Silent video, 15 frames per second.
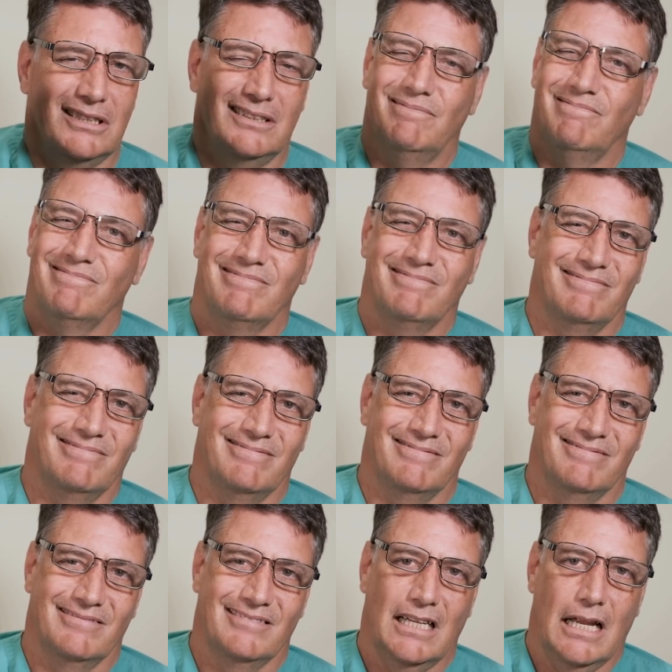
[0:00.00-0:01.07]
and
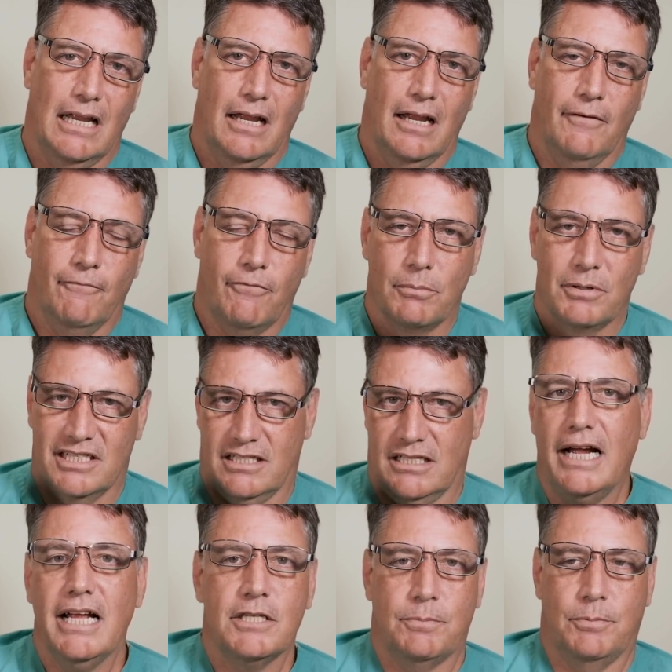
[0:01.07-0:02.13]
from a
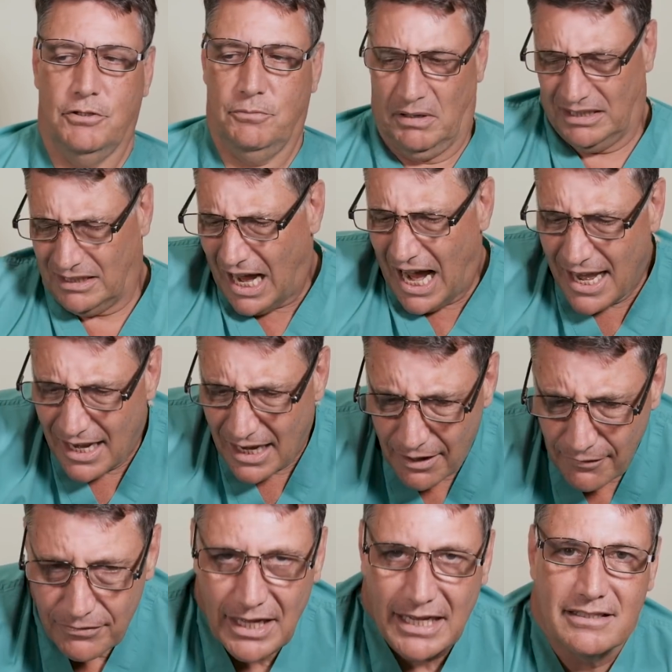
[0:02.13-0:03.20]
science perspective, I
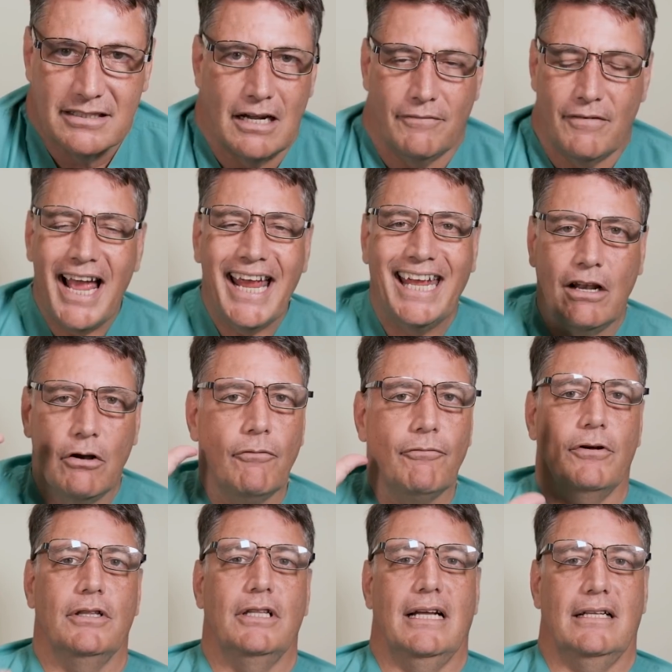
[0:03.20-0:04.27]
love that stuff. I get off
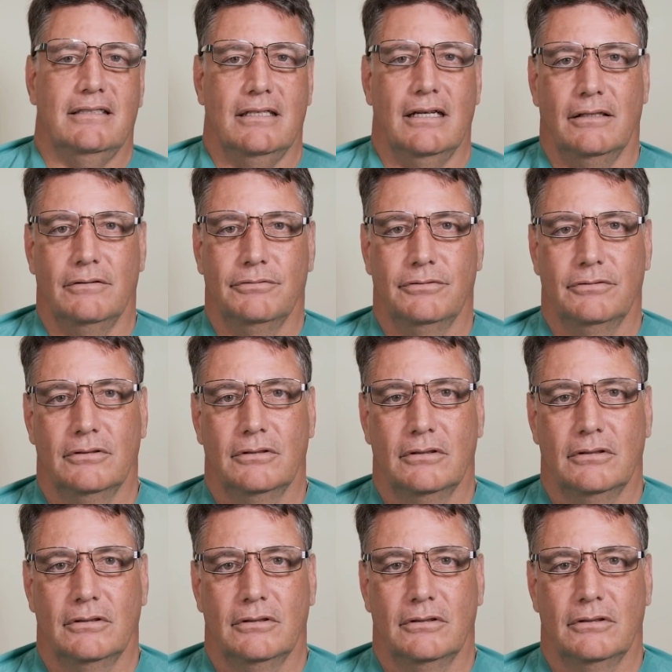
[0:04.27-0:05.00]
on that stuff.